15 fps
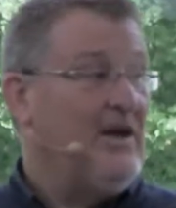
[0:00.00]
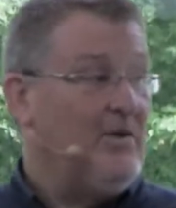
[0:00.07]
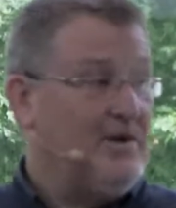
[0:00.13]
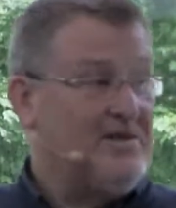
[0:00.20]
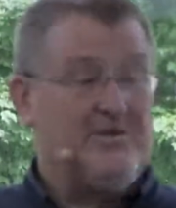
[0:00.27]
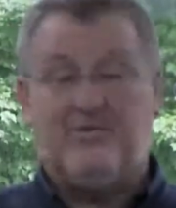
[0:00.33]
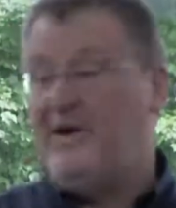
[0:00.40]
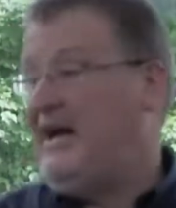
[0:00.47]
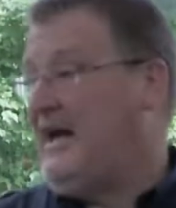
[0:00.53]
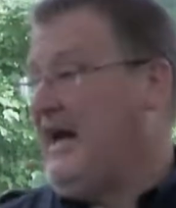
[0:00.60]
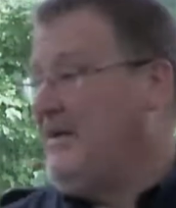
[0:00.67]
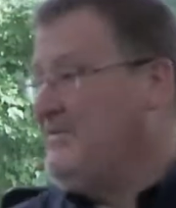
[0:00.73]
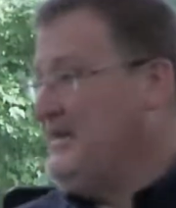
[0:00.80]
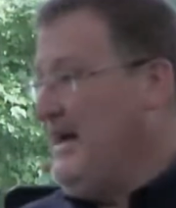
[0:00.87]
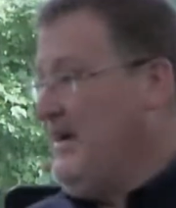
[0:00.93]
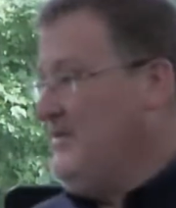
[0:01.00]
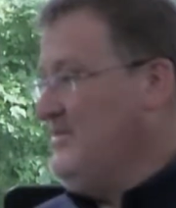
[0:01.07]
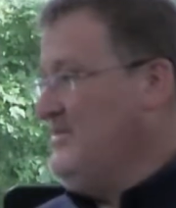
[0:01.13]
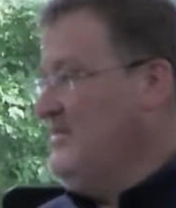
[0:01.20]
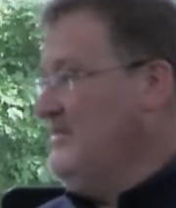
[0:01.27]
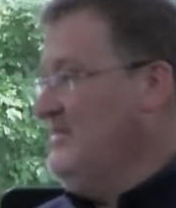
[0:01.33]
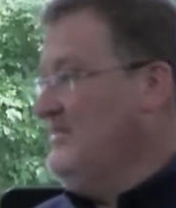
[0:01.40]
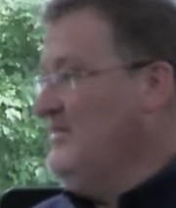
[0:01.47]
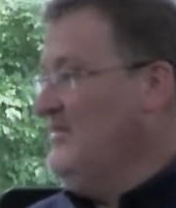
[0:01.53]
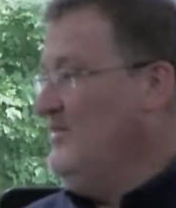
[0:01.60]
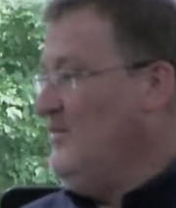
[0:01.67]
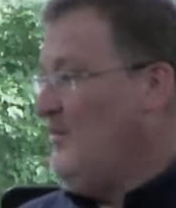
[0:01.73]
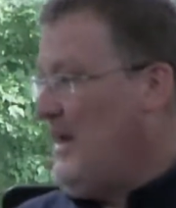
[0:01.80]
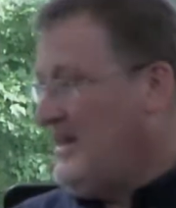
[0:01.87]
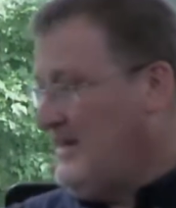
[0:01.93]
they went to Rahab's house.
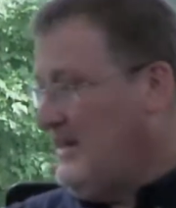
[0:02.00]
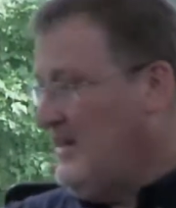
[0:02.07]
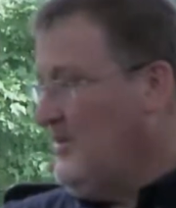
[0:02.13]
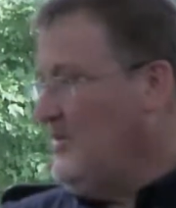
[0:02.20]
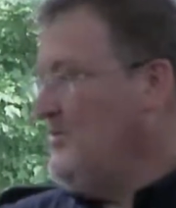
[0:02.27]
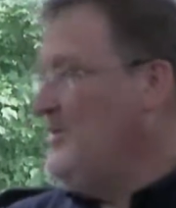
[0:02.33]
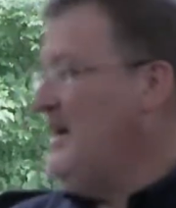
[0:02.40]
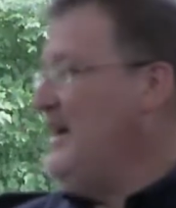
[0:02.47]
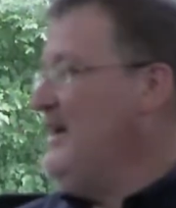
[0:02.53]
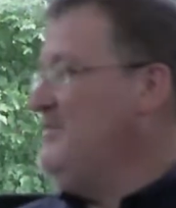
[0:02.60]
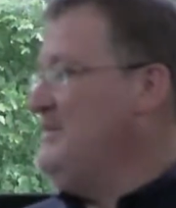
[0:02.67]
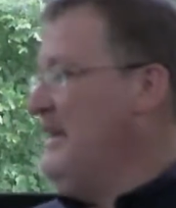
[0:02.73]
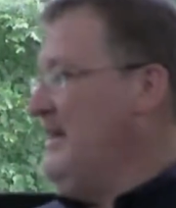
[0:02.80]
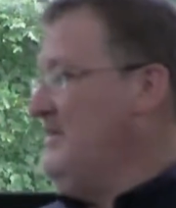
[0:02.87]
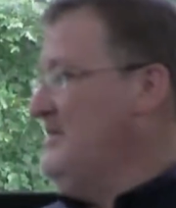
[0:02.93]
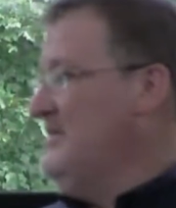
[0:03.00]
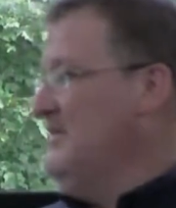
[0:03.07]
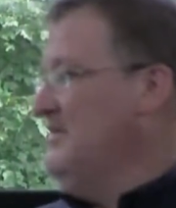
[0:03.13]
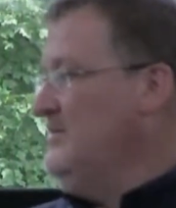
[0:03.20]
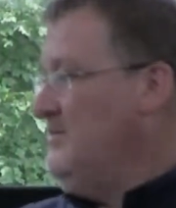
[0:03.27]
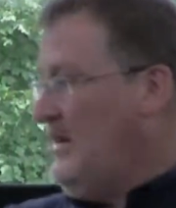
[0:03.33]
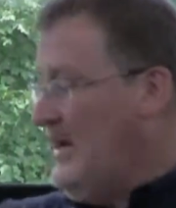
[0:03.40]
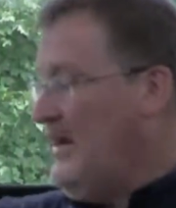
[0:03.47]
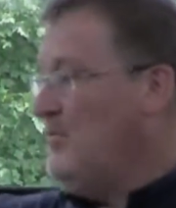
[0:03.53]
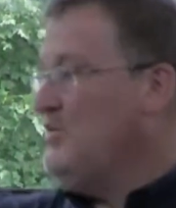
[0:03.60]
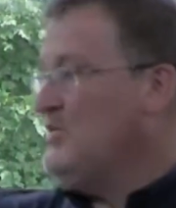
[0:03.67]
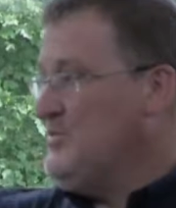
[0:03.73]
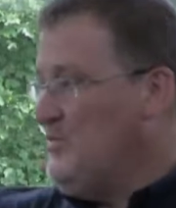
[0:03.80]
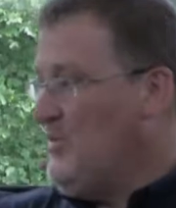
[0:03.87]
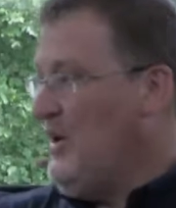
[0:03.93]
Why did they go to Rahab's house?
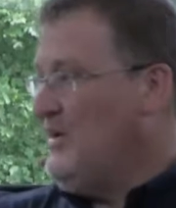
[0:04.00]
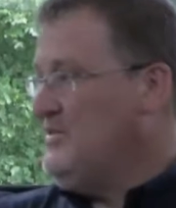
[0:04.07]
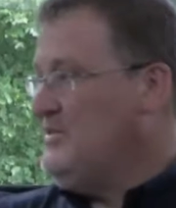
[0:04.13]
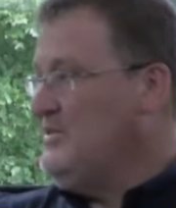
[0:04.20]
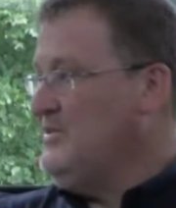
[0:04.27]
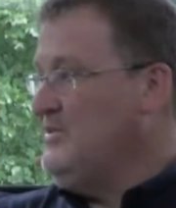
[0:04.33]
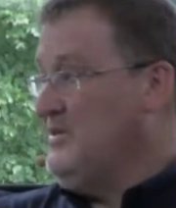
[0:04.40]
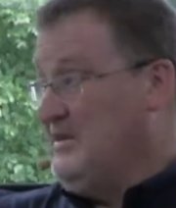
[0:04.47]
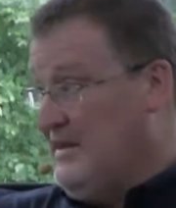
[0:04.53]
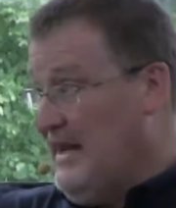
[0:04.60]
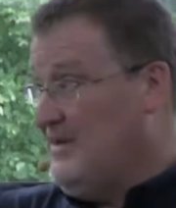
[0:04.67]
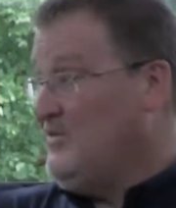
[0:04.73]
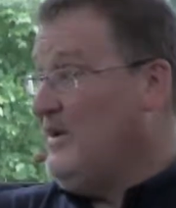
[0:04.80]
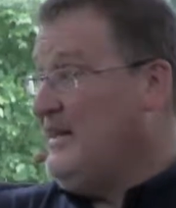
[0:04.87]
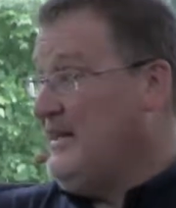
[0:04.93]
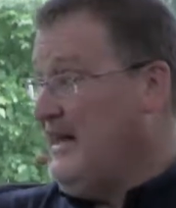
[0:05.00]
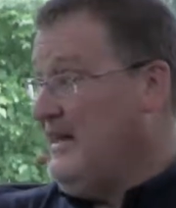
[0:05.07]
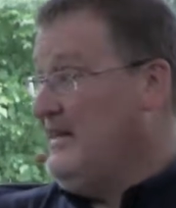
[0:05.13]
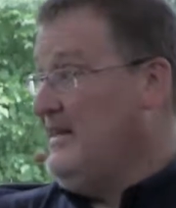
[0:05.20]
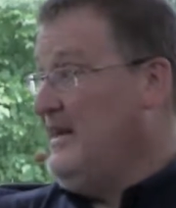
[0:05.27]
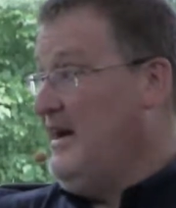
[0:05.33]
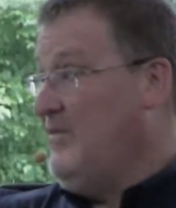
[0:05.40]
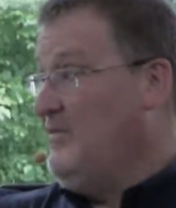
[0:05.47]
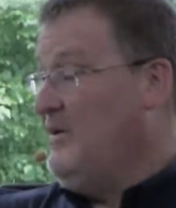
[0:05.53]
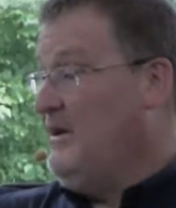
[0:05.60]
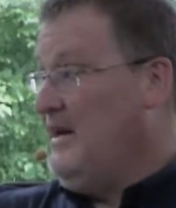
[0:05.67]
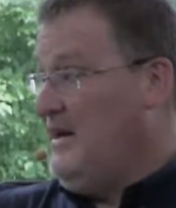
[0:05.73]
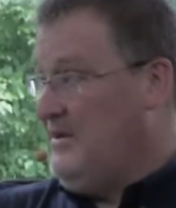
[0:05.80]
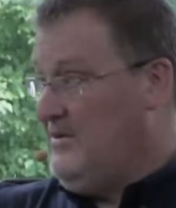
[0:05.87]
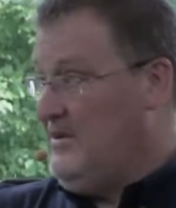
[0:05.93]
Rahab was a prostitute. That's why they ended up
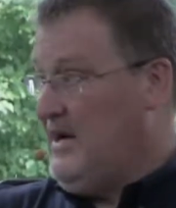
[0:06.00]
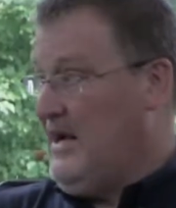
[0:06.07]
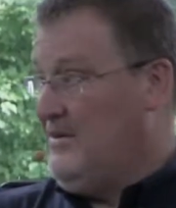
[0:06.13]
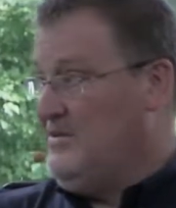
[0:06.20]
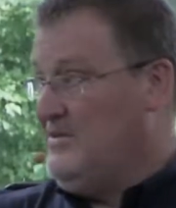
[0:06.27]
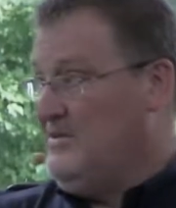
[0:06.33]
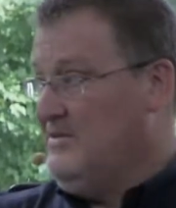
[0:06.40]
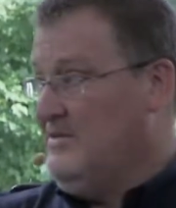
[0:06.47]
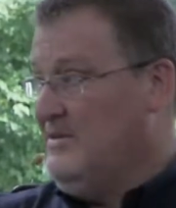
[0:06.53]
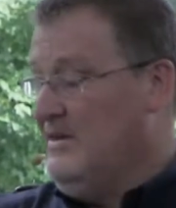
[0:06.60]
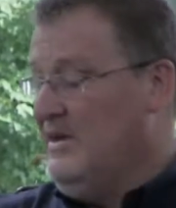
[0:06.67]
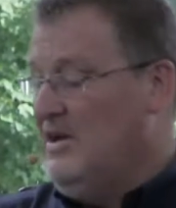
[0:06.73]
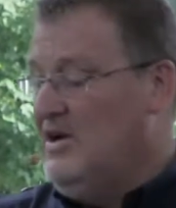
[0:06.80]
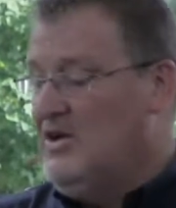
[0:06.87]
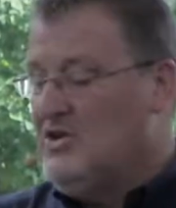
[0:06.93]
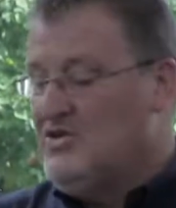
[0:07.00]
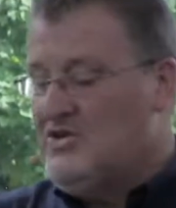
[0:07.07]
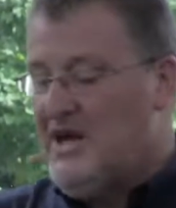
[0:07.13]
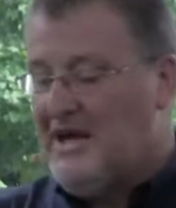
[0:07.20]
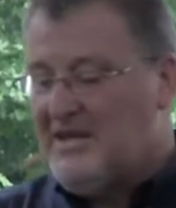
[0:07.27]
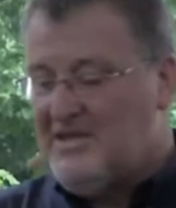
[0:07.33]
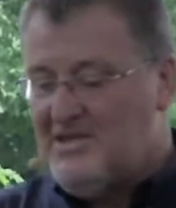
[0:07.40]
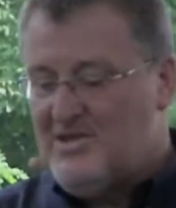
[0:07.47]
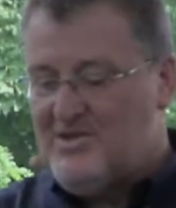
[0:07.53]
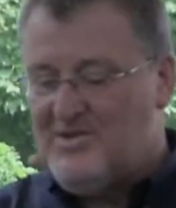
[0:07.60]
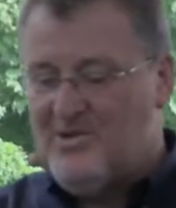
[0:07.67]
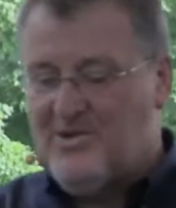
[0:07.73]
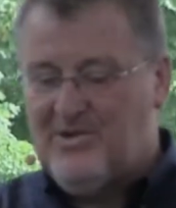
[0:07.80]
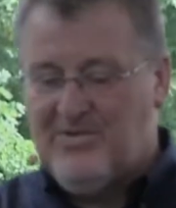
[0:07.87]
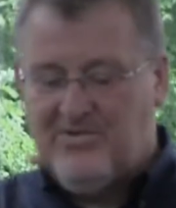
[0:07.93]
at her house. Jacques
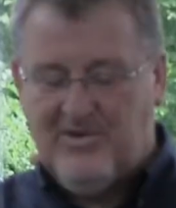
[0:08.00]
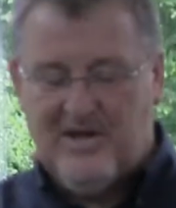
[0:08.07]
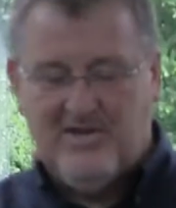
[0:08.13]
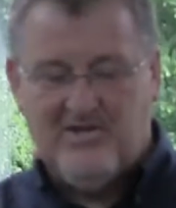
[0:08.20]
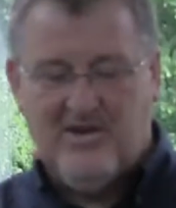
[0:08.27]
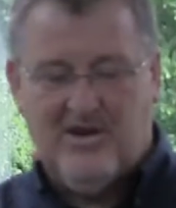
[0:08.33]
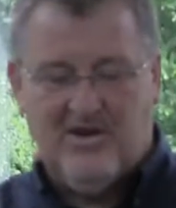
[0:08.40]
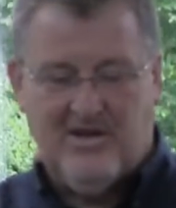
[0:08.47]
Tissot, a French